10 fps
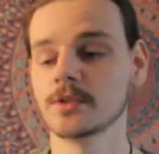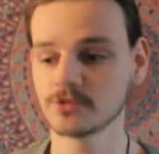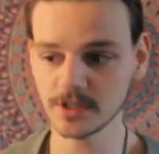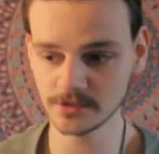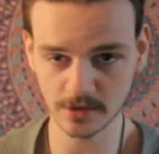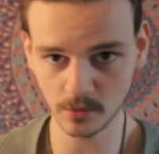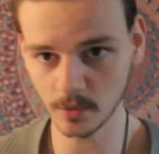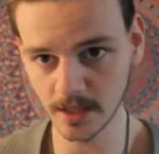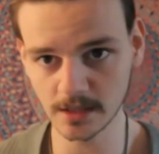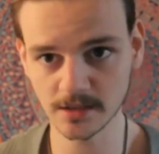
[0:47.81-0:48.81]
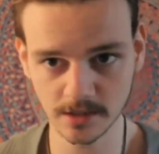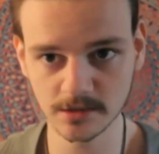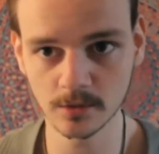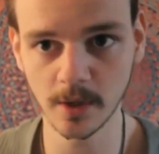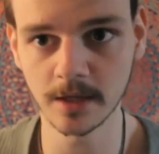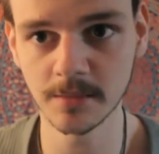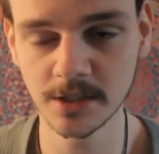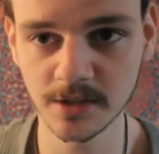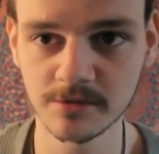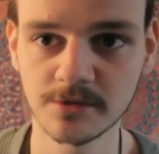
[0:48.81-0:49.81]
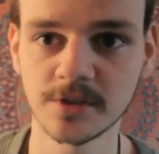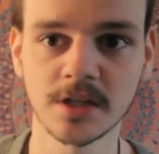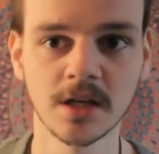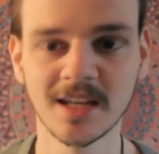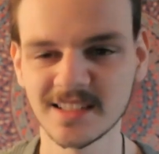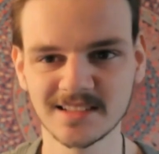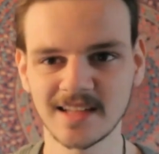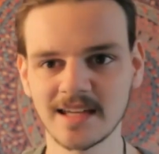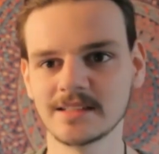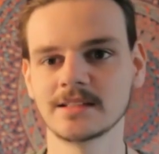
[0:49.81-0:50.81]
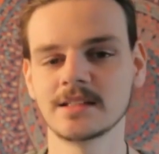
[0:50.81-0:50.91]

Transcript: It drains it away, it takes it away, it makes everything stained.